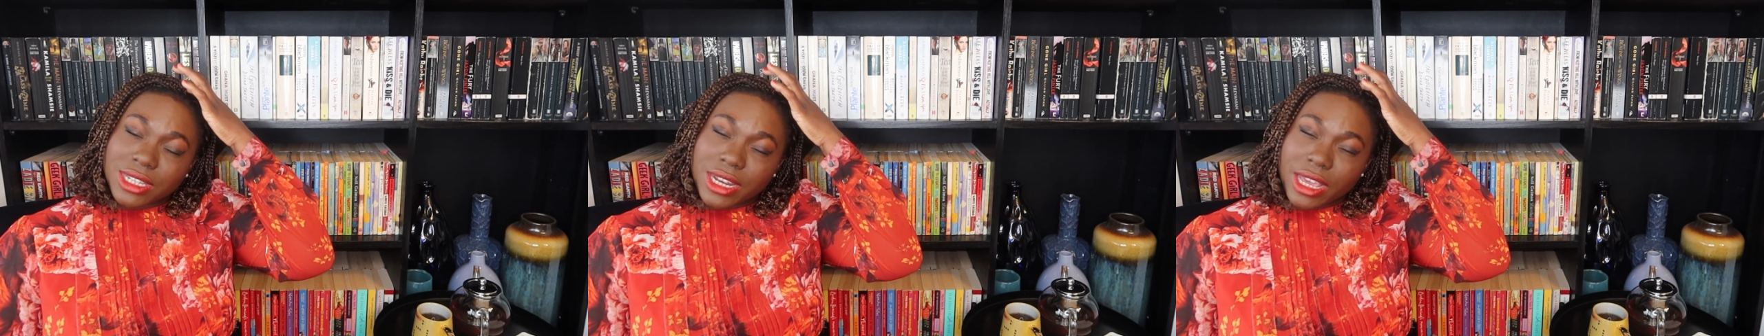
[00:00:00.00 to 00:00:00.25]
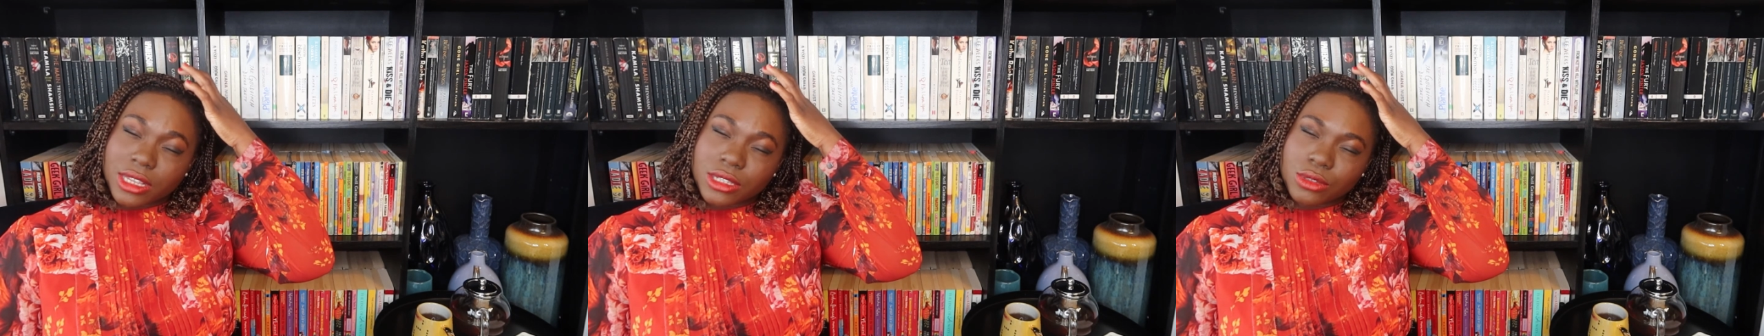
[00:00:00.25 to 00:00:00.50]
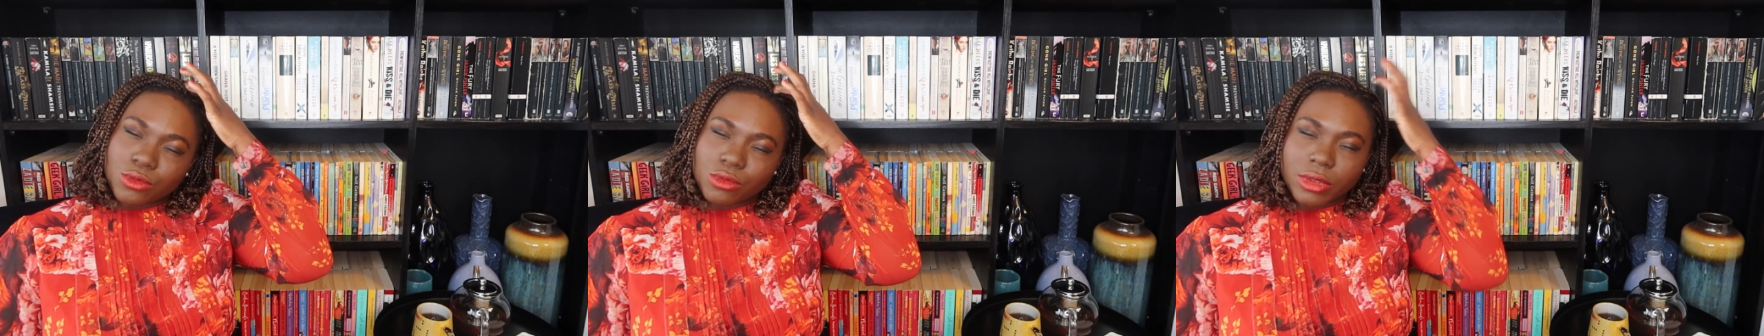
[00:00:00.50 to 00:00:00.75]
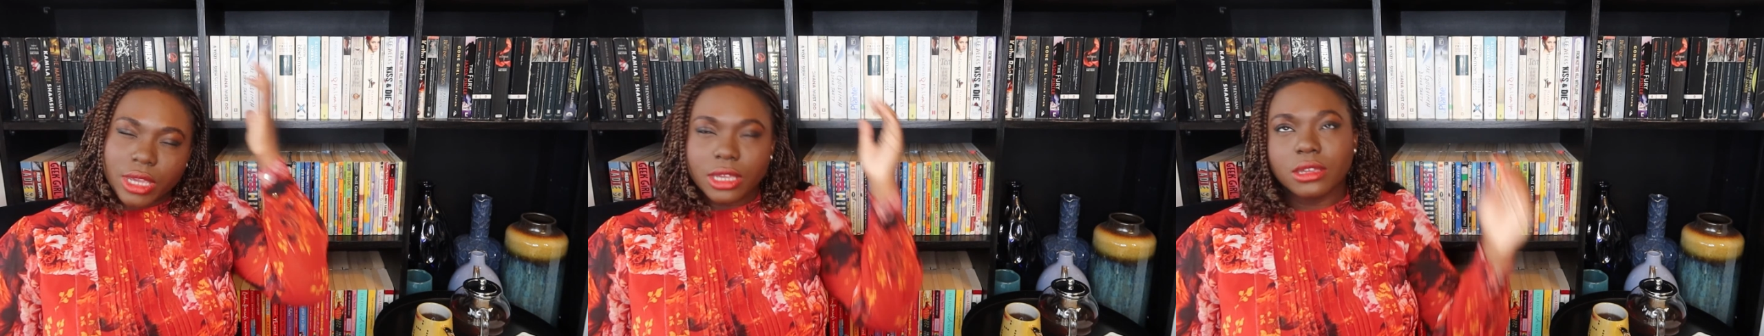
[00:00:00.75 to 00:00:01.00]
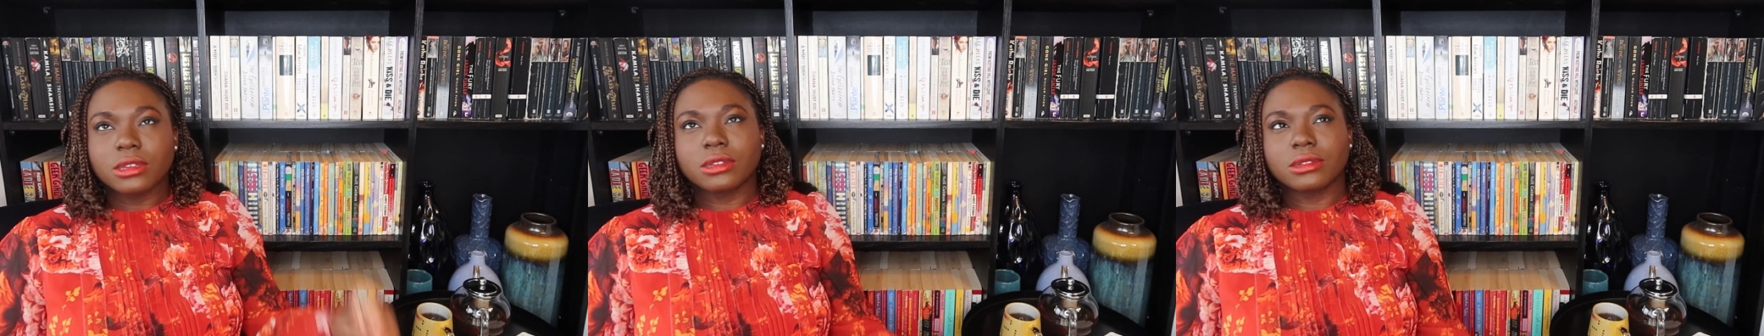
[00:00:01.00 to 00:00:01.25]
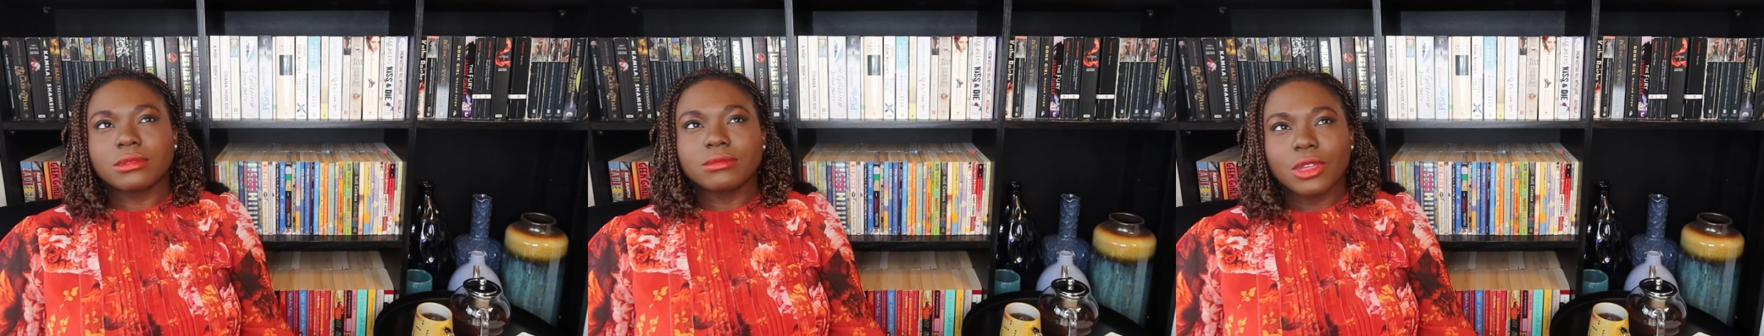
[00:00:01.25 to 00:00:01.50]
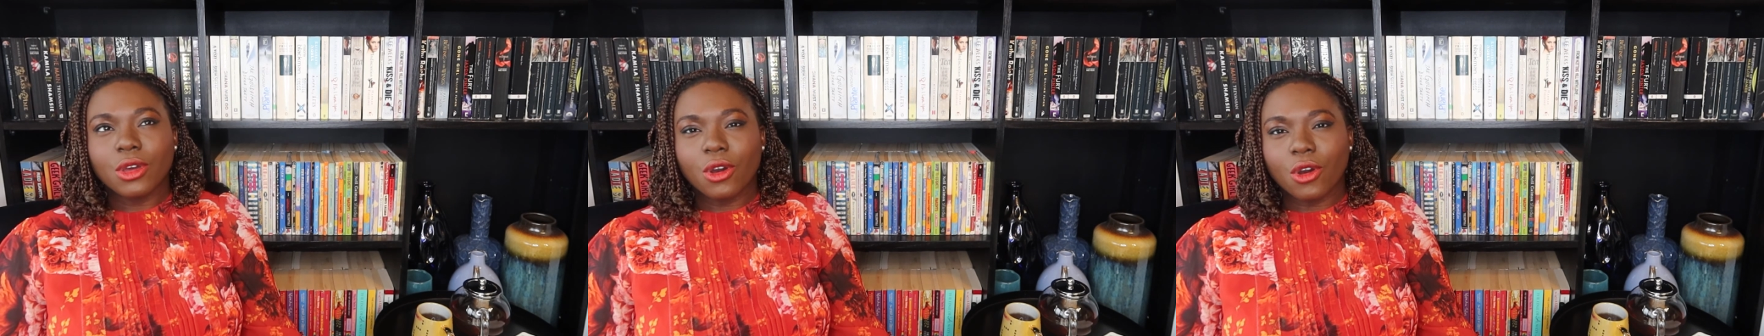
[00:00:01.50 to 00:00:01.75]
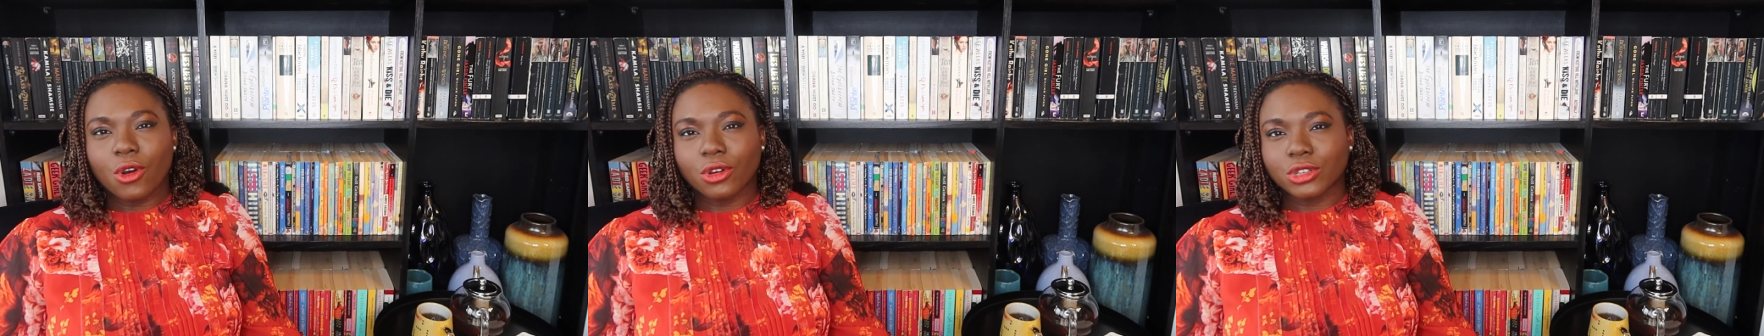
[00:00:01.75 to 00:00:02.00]
next week
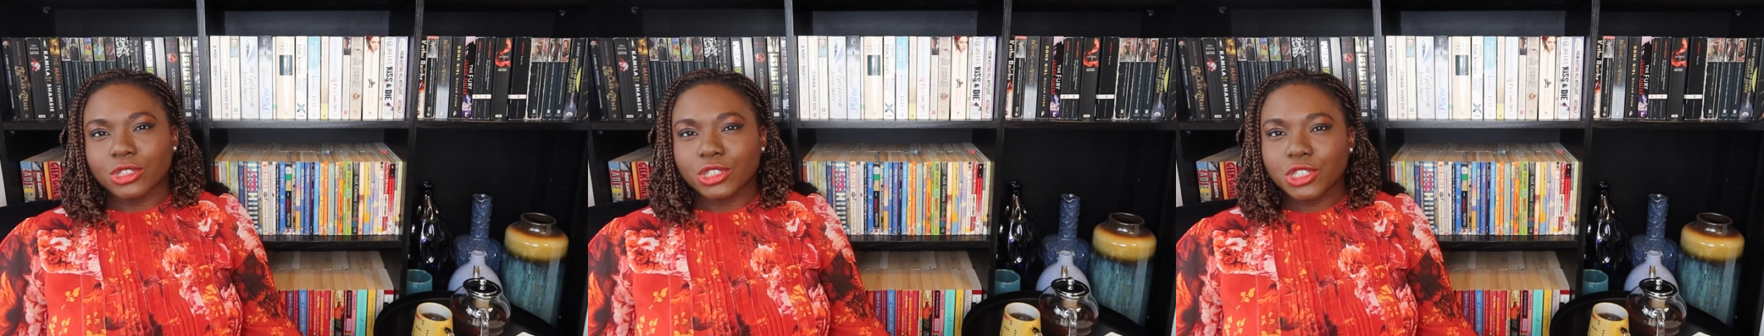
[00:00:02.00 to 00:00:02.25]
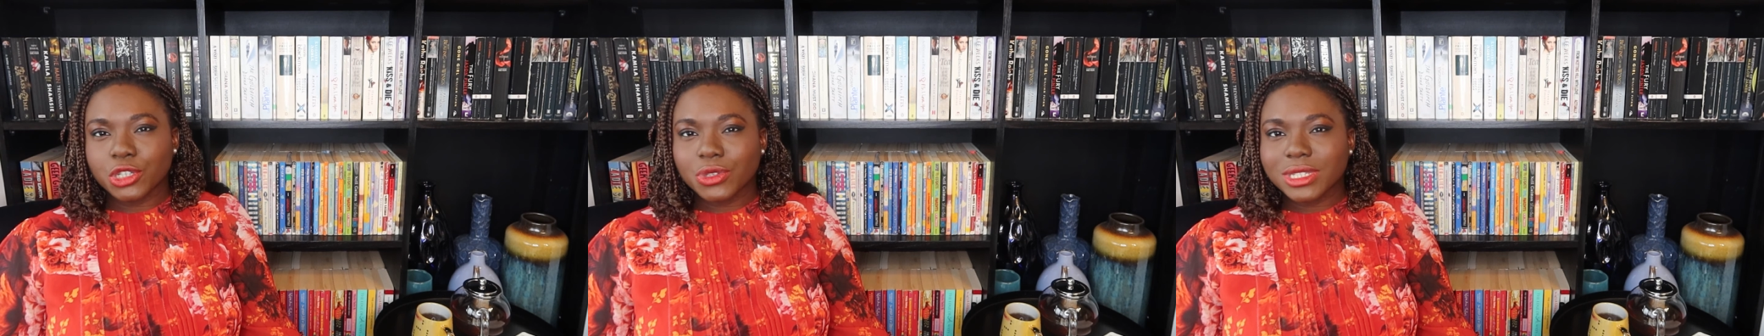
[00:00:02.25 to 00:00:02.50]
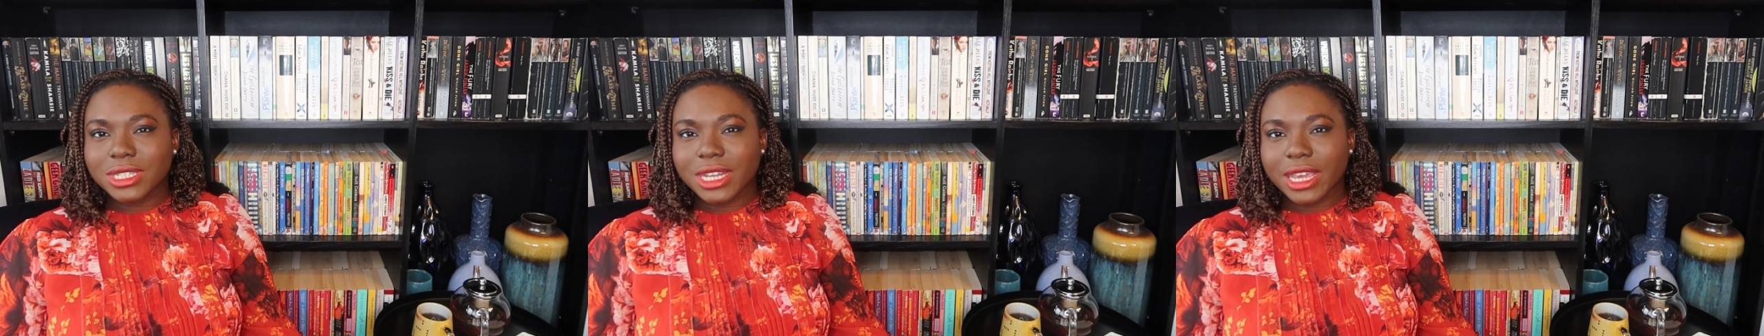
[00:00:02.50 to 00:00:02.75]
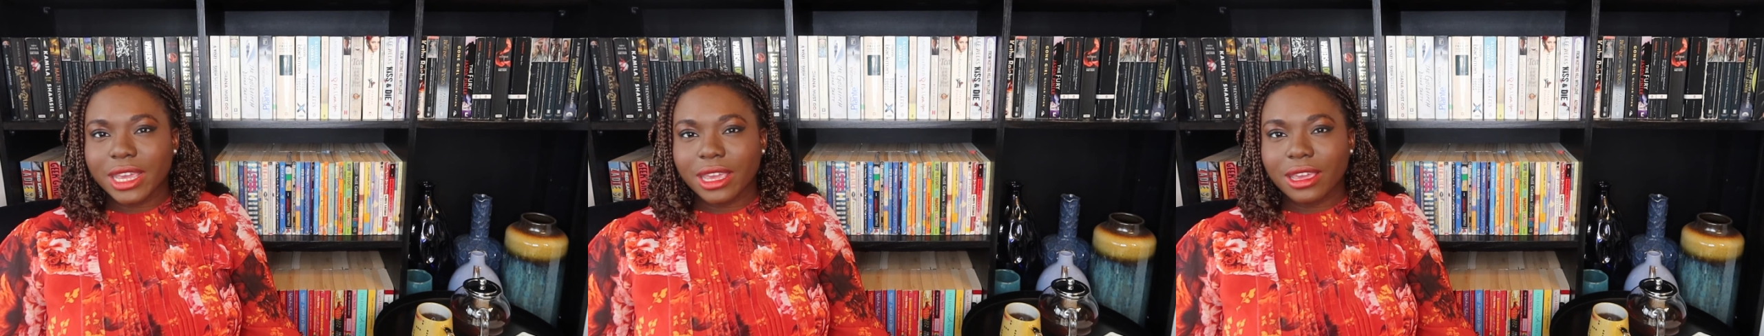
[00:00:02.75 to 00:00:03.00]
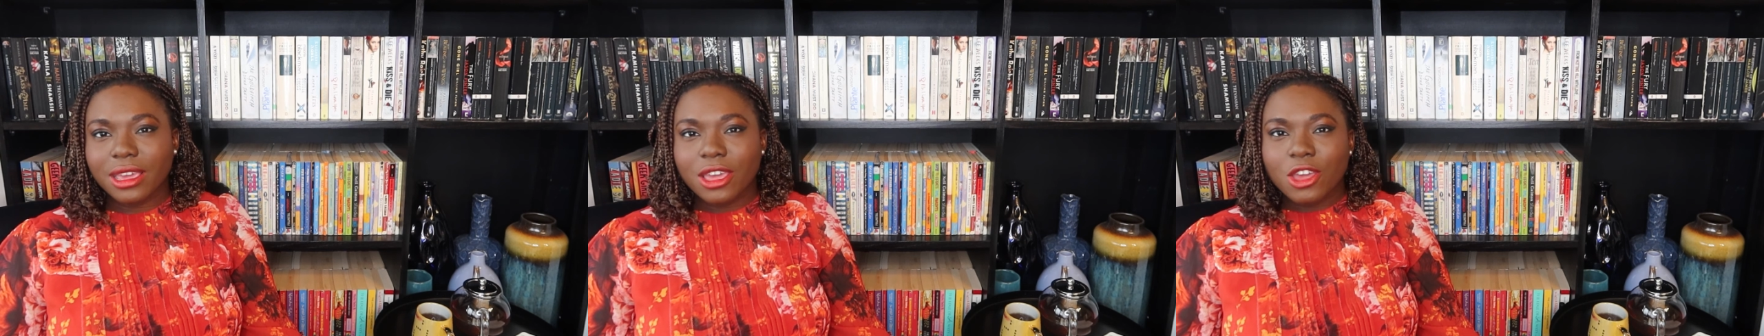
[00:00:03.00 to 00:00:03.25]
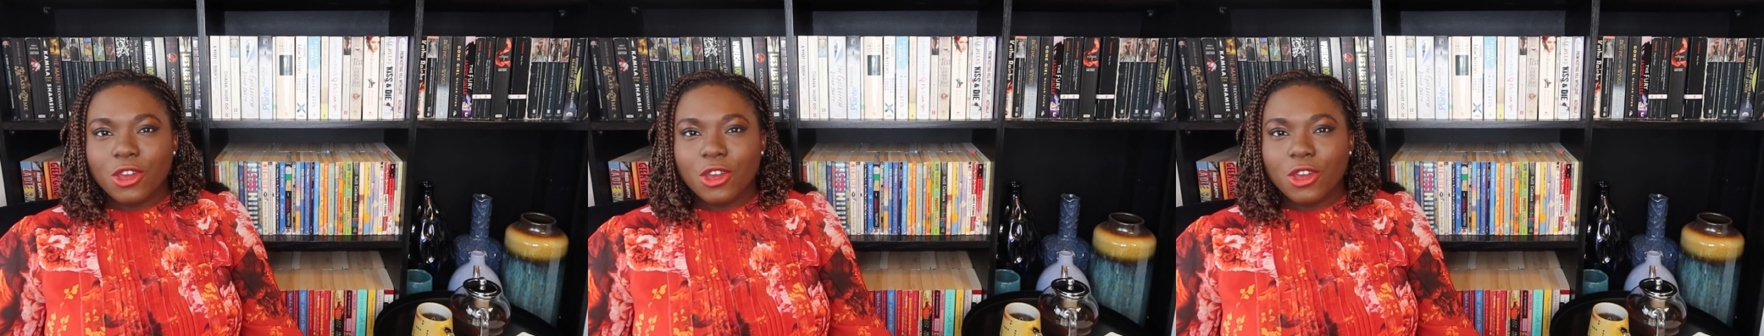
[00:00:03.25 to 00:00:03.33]
on Tuesday,